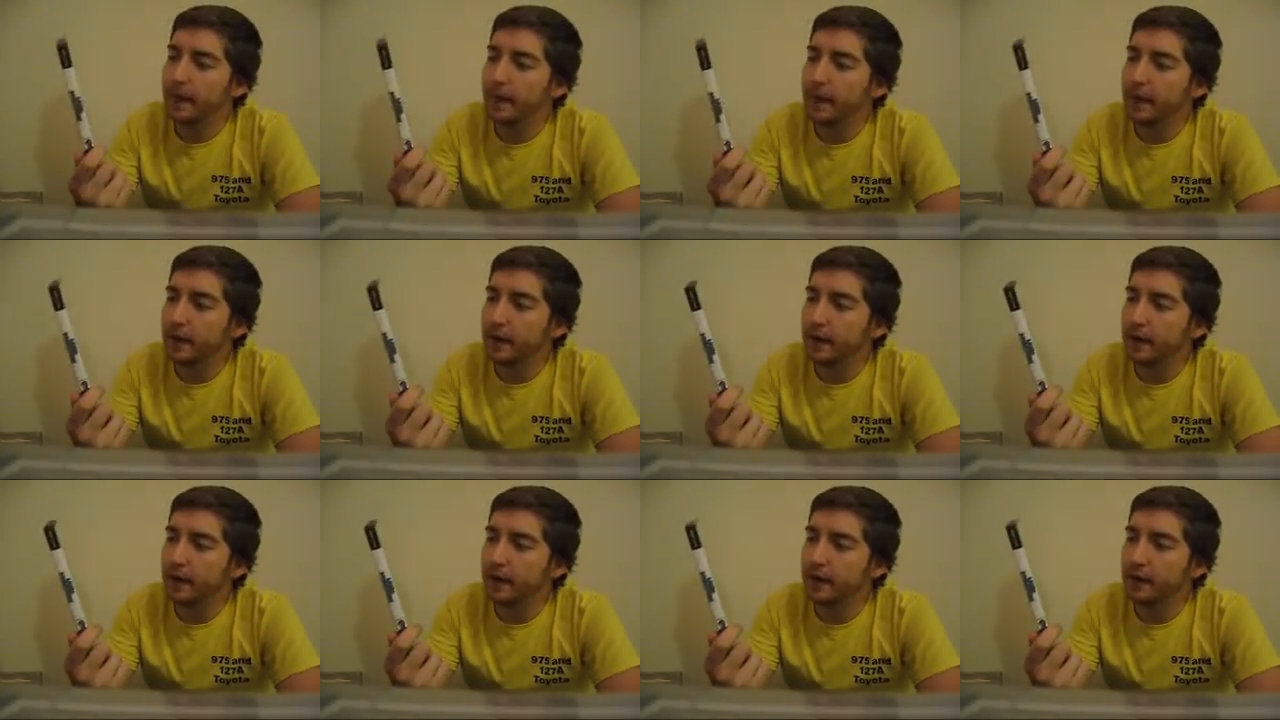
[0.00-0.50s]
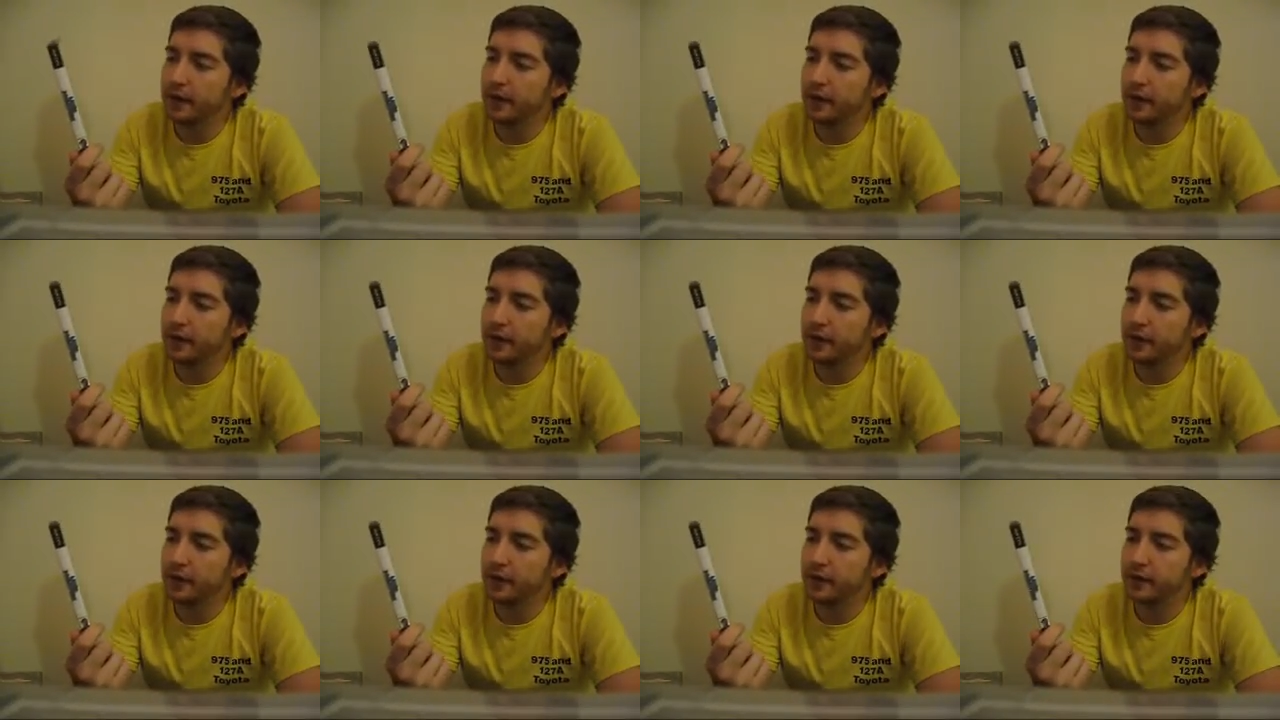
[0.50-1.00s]
This
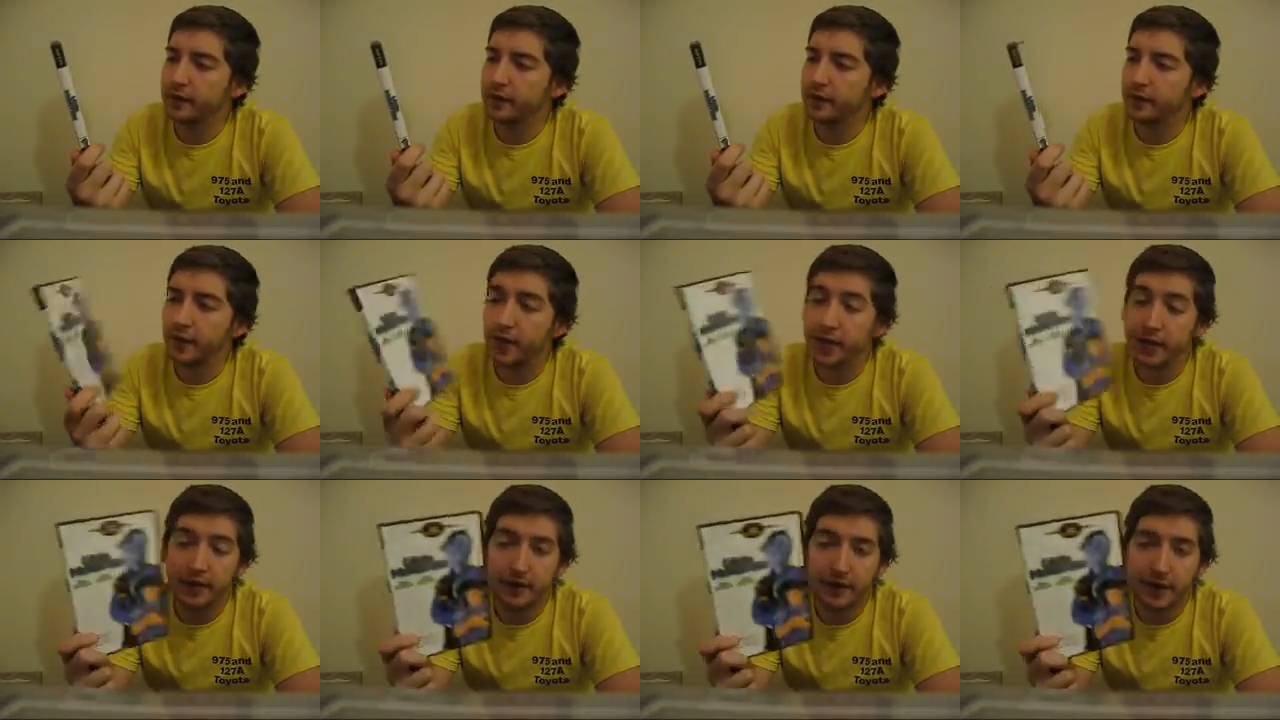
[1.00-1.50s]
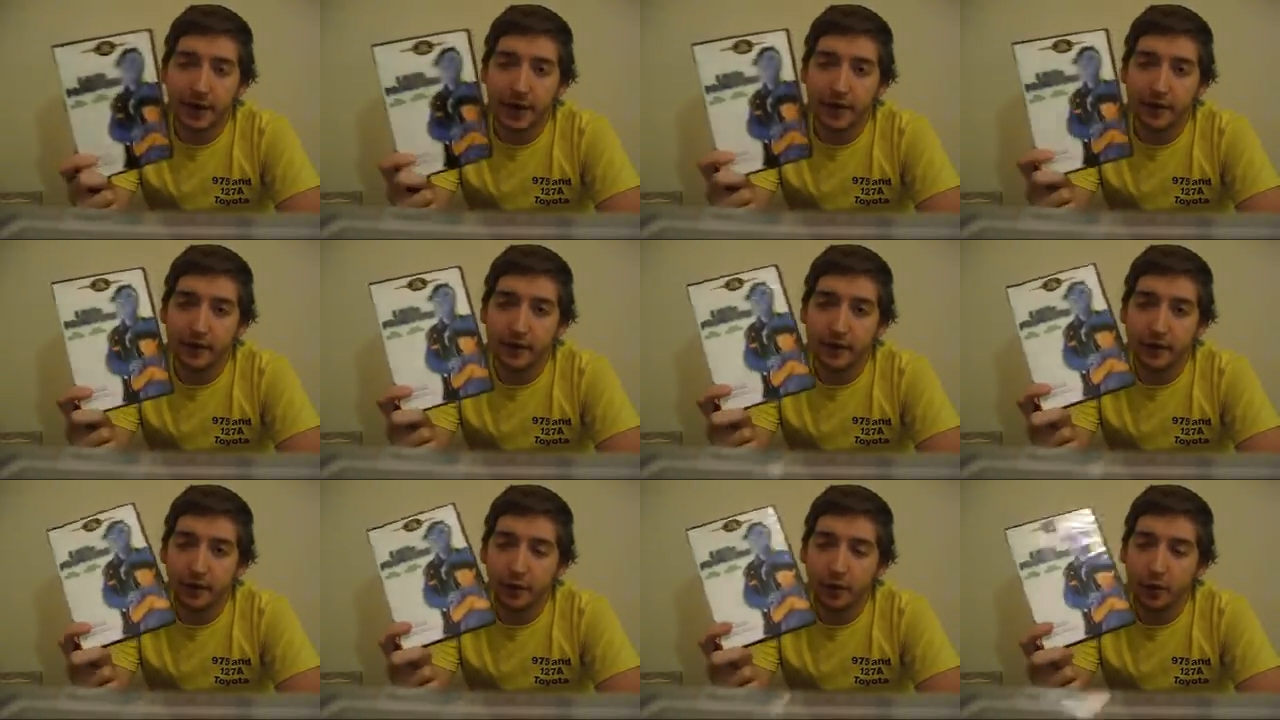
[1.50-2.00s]
is Fred
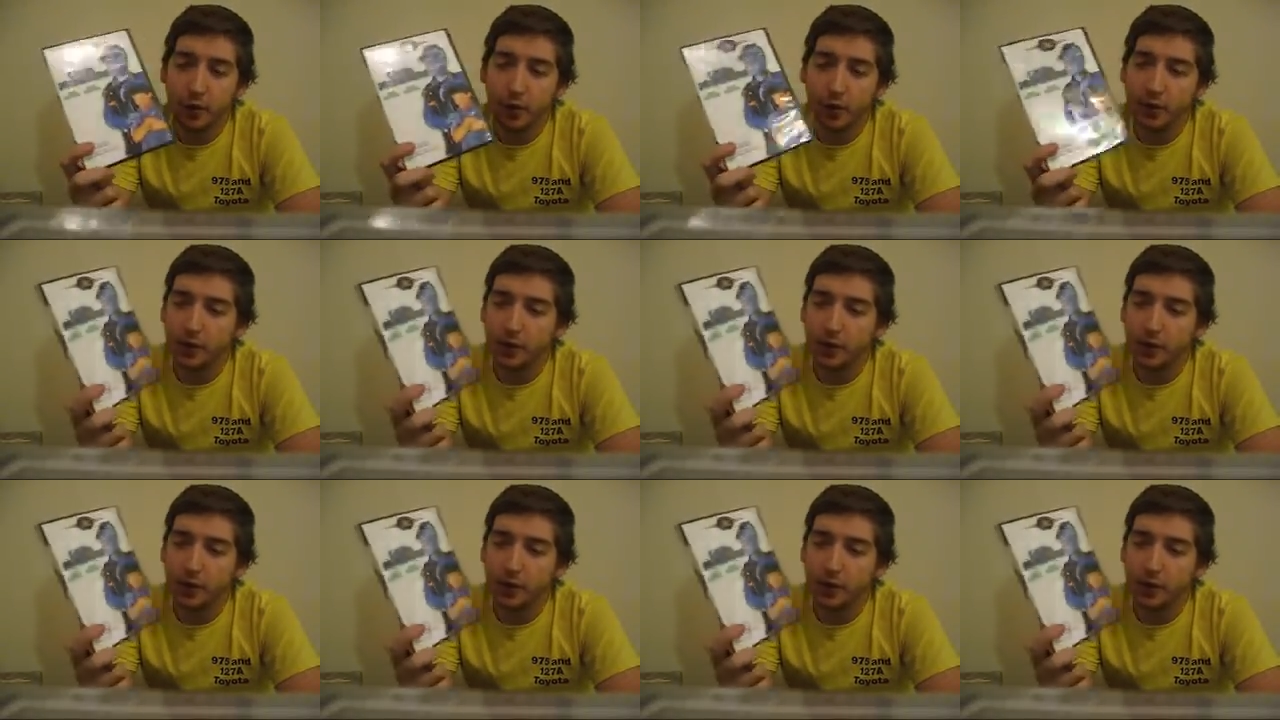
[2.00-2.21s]
Savage from